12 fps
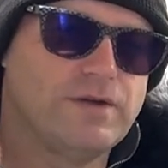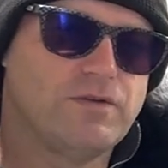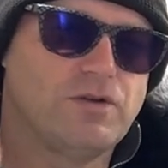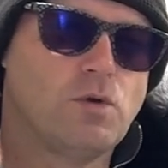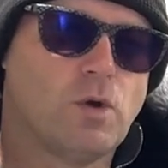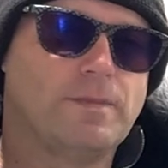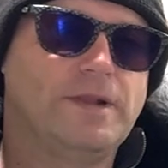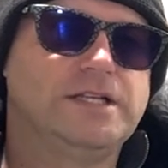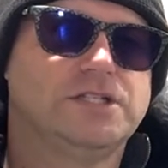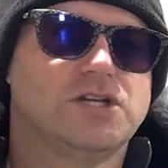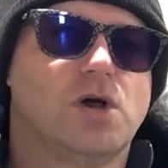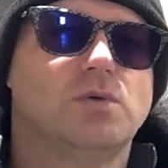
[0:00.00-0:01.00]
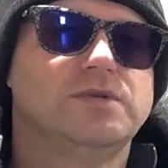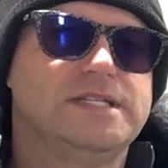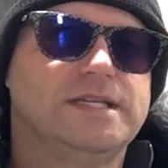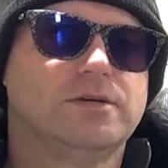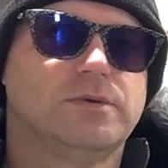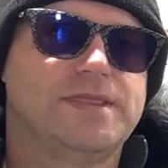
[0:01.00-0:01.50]
normally don't
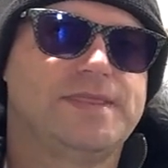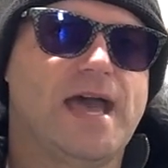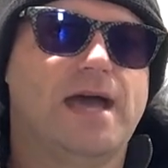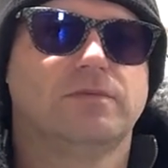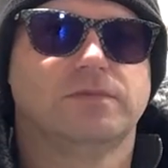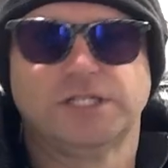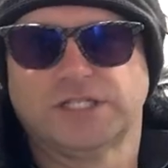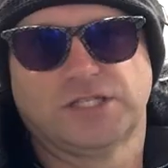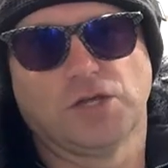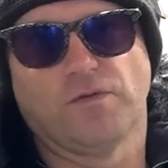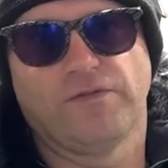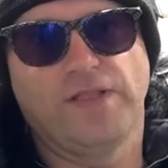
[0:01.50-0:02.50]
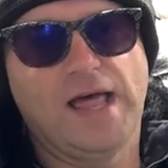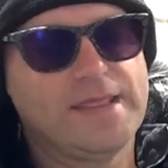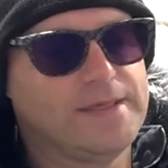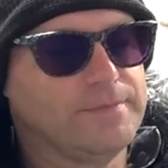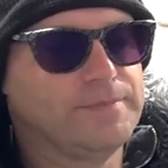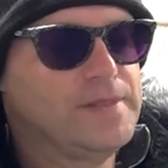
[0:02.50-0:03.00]
deal with that, and we just don't fly
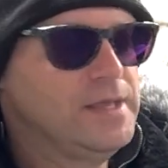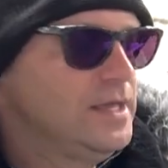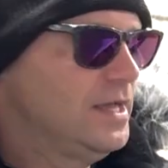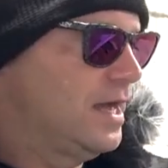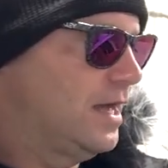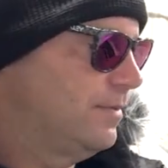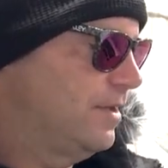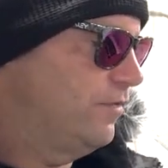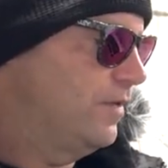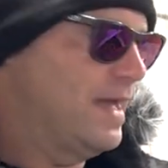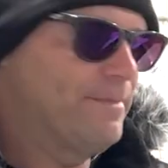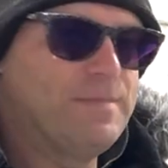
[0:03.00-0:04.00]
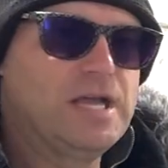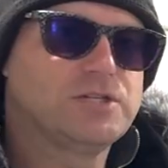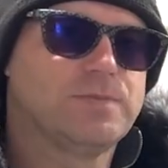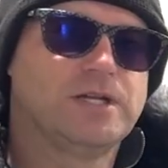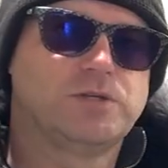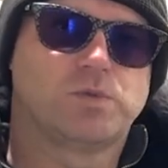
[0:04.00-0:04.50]
them. If we have
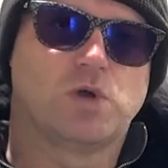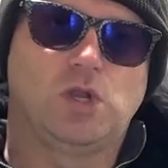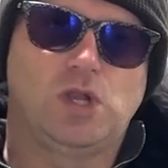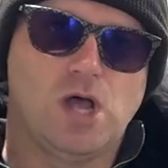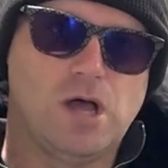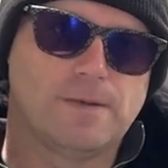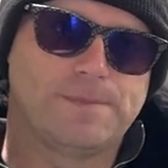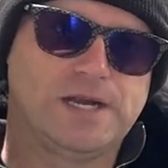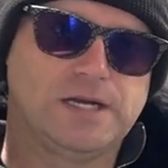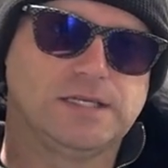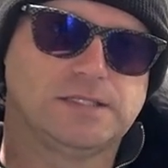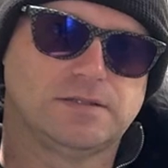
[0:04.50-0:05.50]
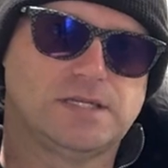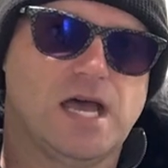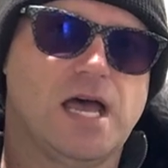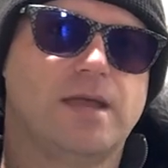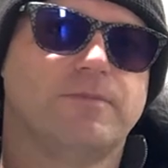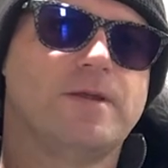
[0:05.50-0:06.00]
much prolonged periods of
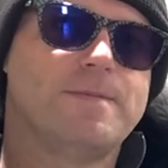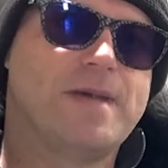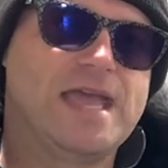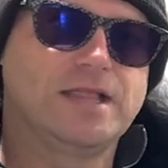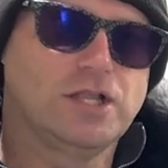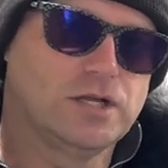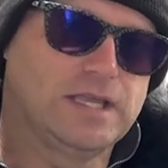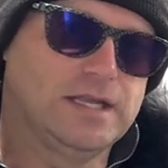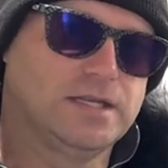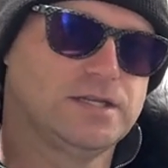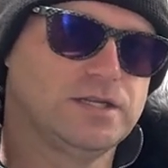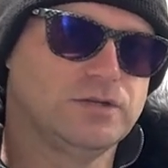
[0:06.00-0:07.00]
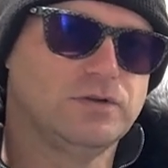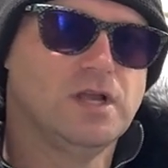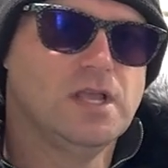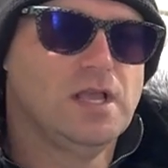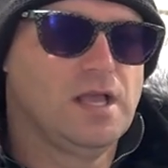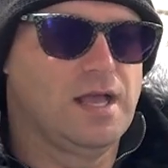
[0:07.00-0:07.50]
time, we may look into
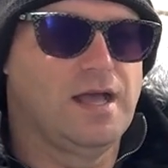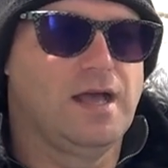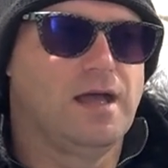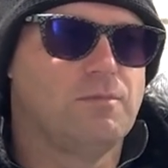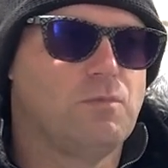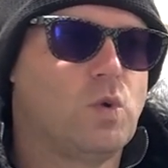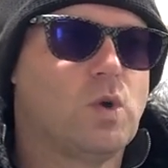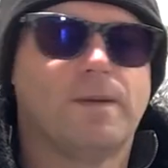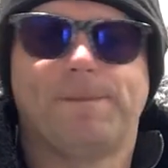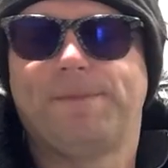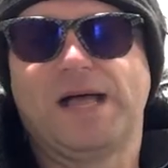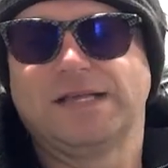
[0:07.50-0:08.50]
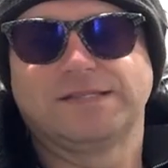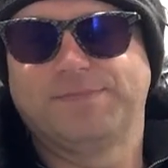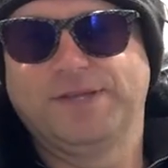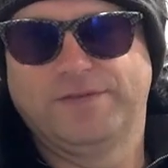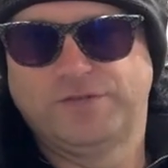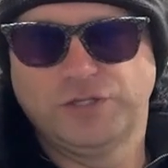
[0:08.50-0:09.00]
more
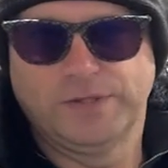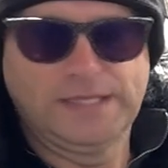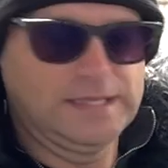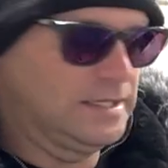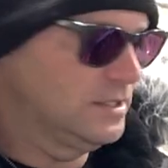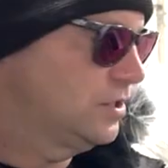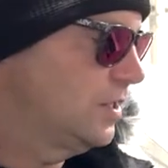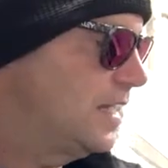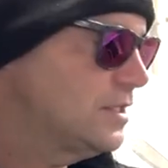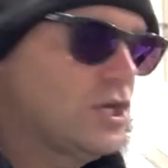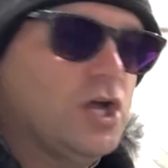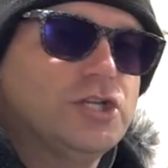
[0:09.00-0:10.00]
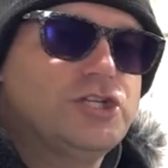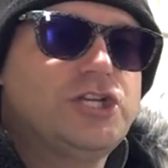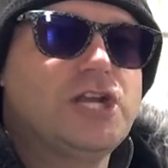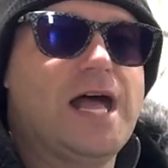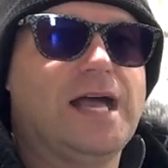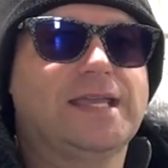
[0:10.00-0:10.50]
possibility of doing things. So that's called
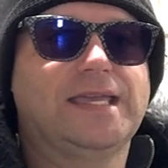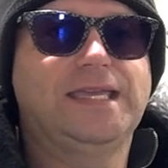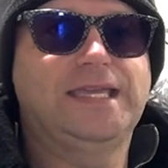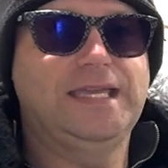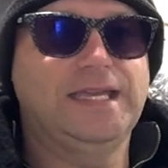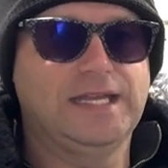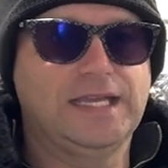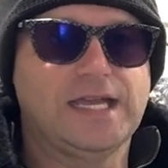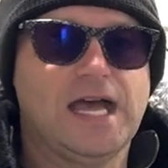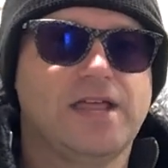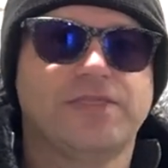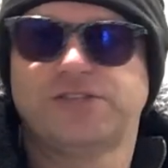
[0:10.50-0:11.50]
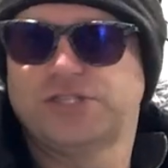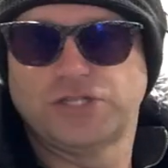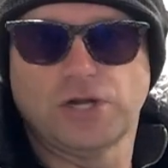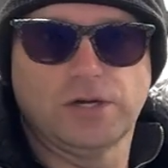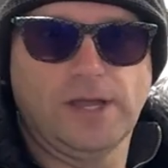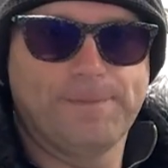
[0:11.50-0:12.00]
shock heating on the
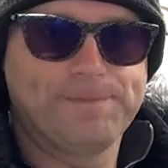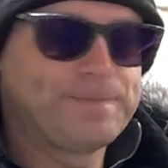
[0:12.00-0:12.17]
startup.